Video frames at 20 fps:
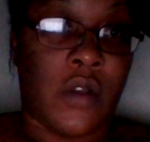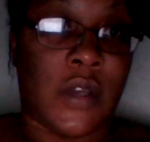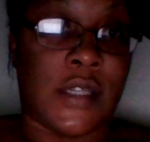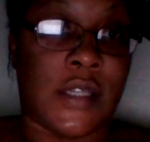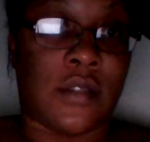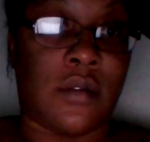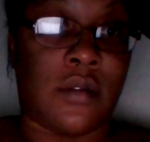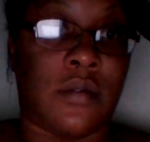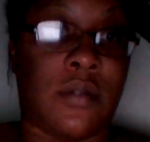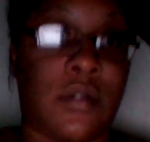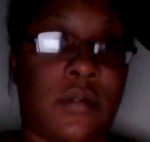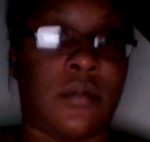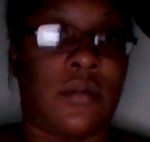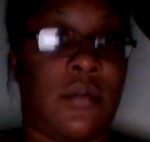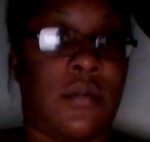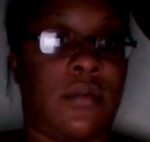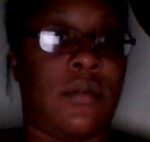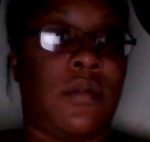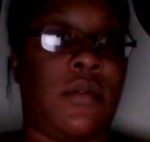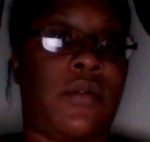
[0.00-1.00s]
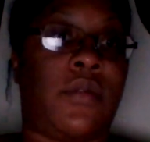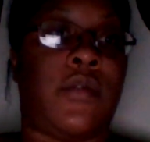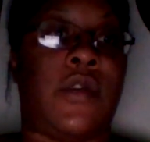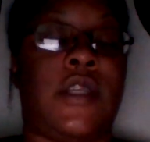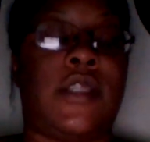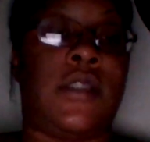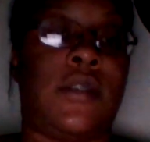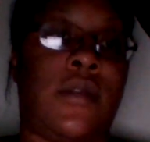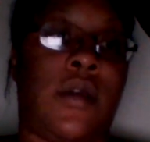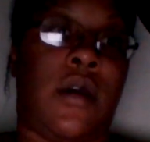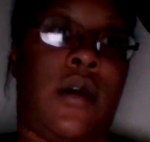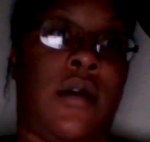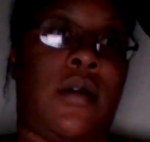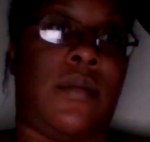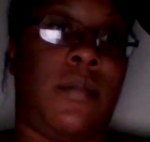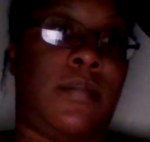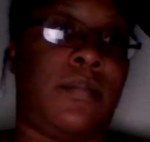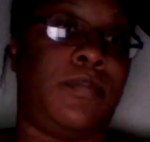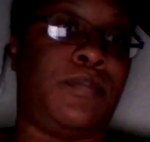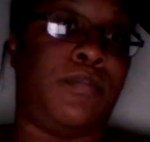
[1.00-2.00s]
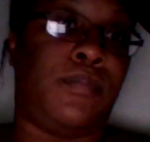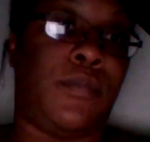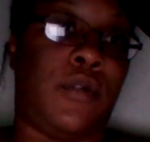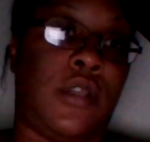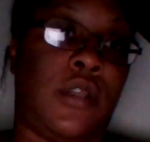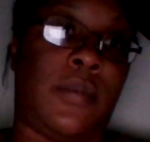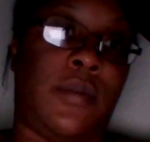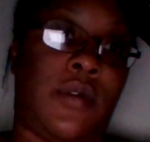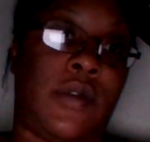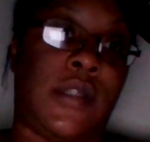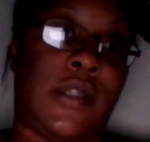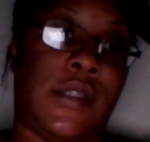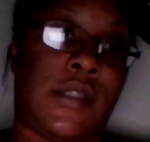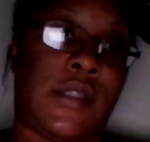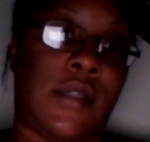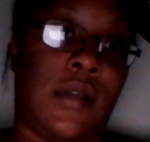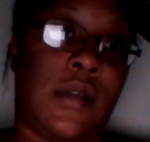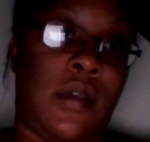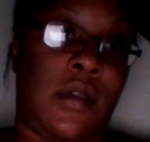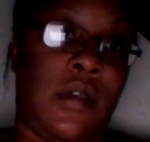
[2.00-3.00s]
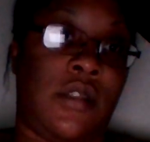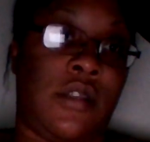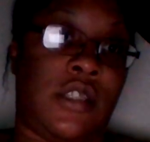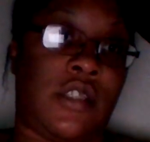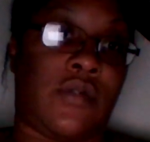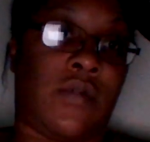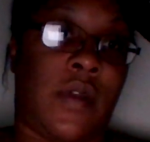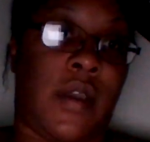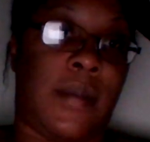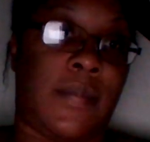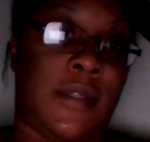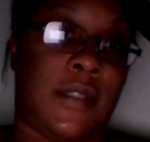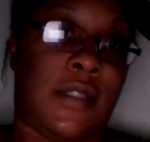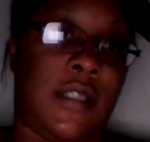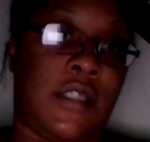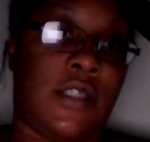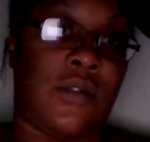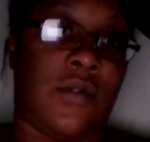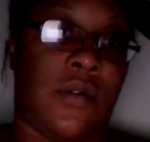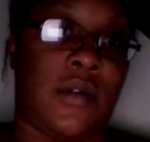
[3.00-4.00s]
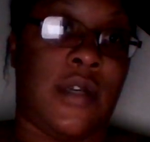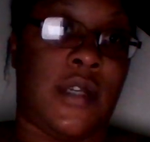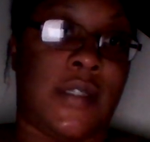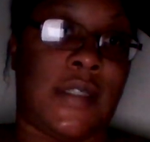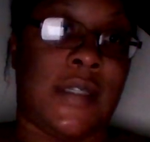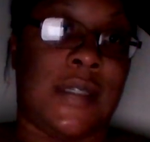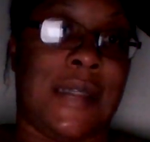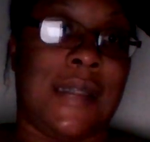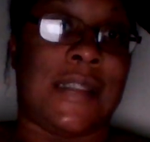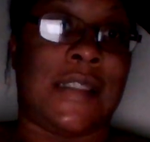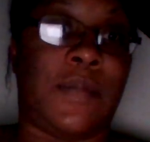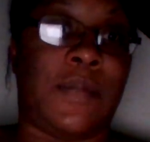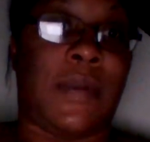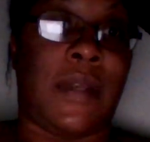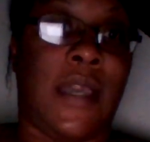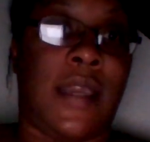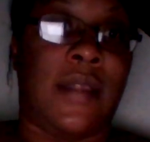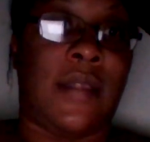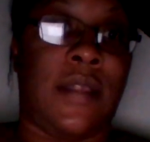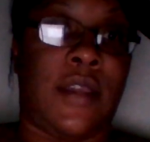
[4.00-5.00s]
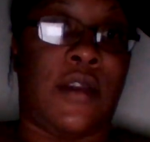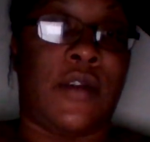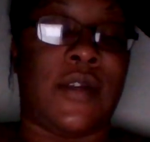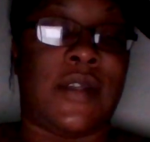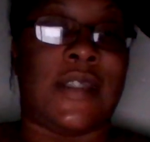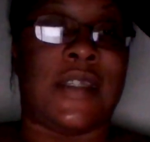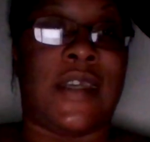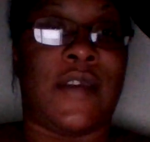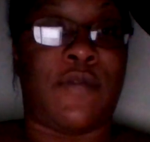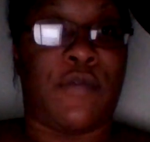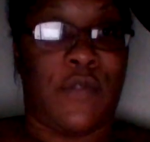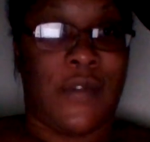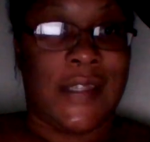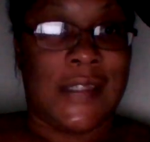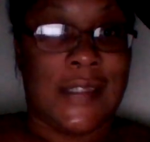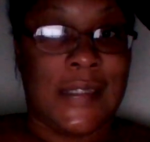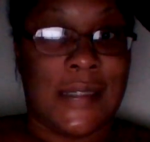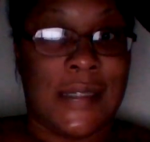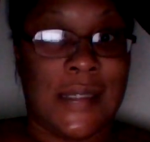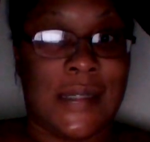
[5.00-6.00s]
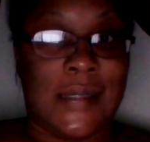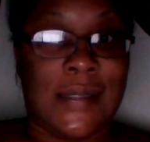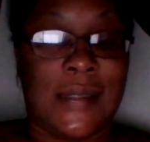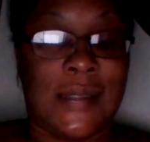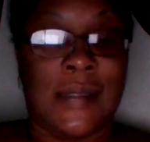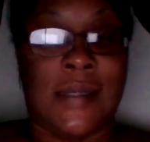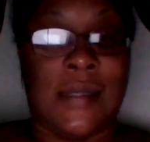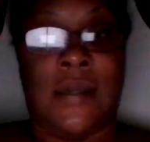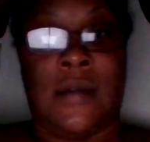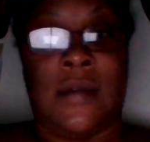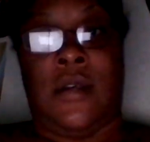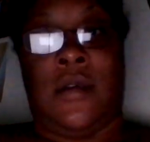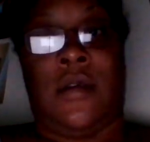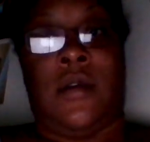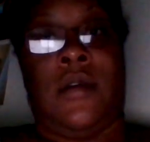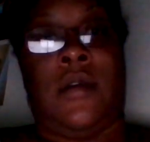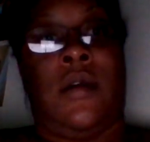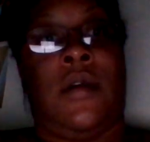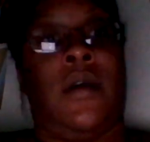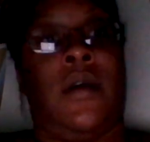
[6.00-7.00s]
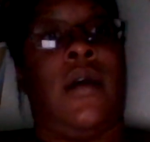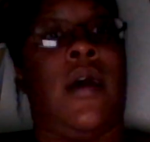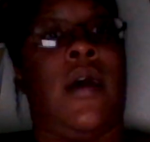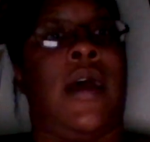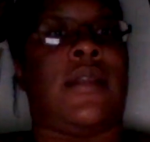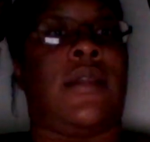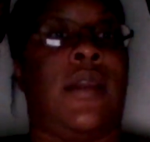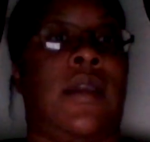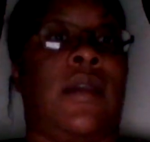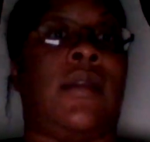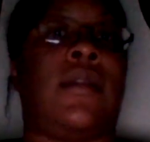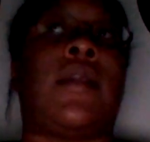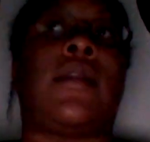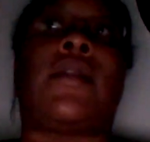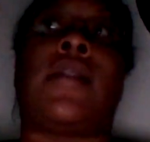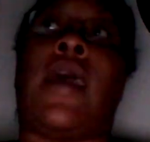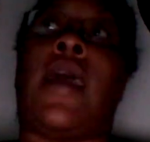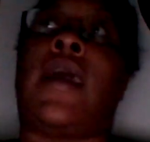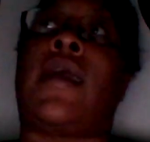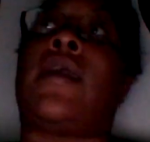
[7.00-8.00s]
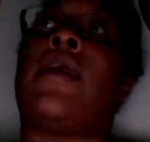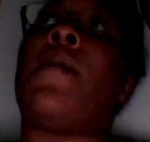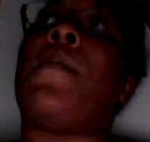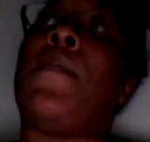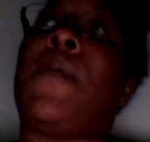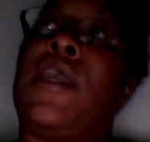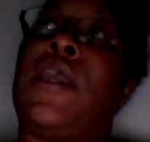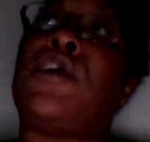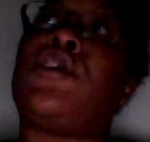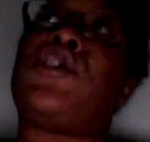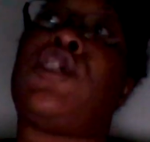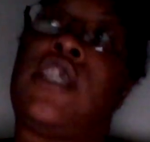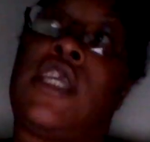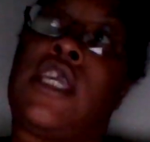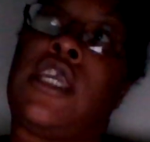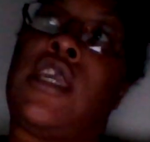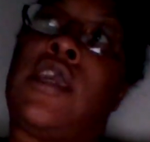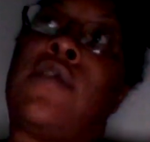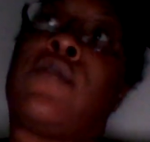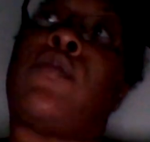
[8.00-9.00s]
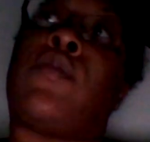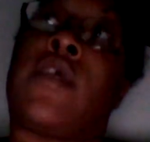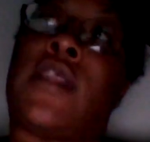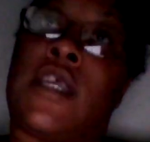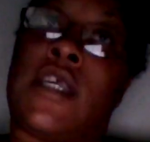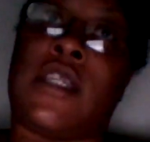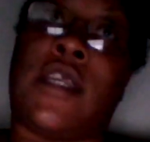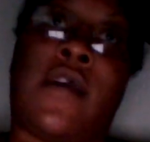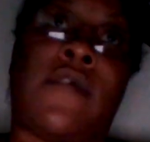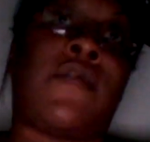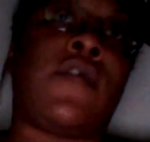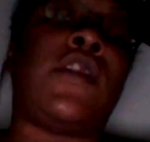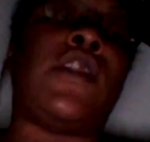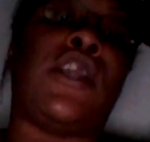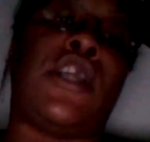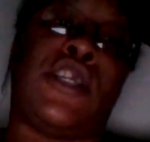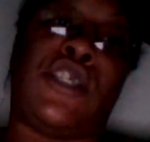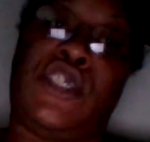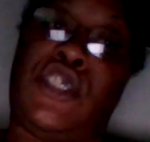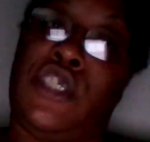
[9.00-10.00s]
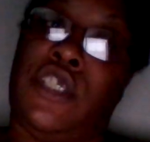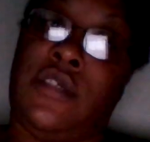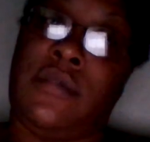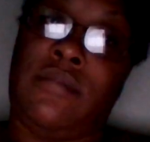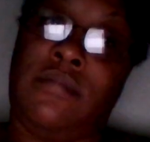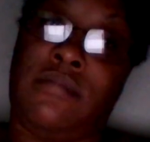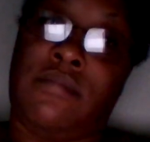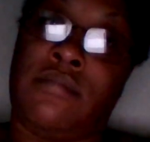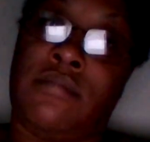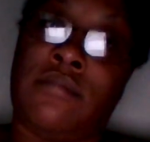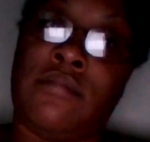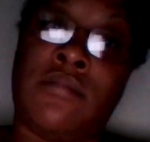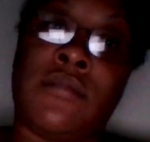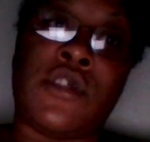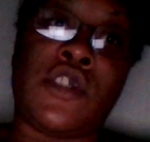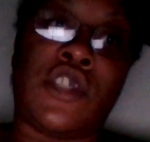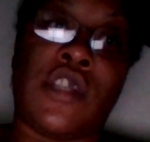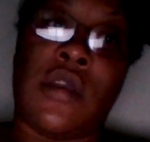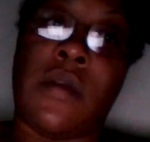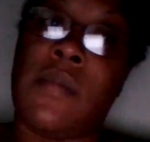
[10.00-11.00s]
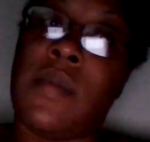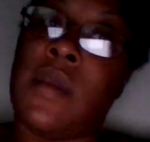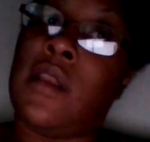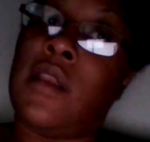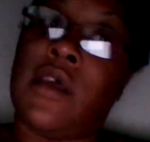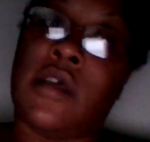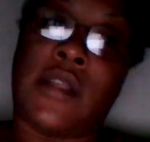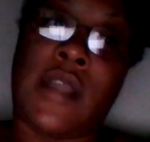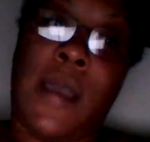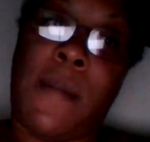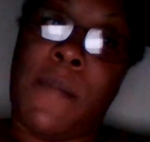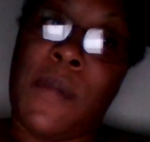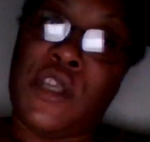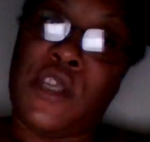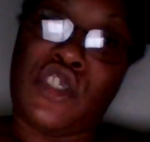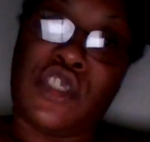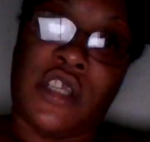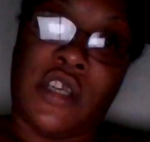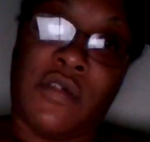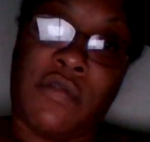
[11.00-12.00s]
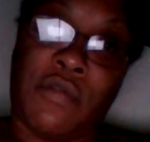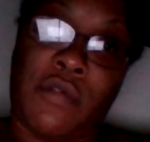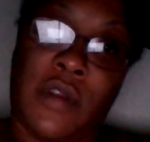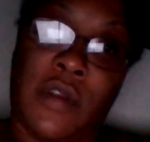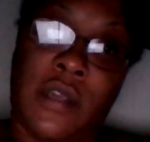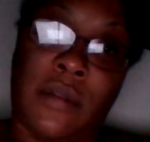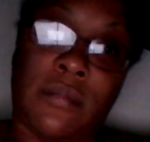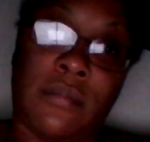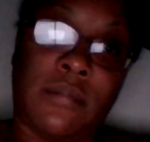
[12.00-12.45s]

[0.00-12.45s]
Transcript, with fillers: Okay, so three um, bullet points. Describe the disorders and explain their differences. I think that that can be achieved with a definition. Shouldn't be looked at much different.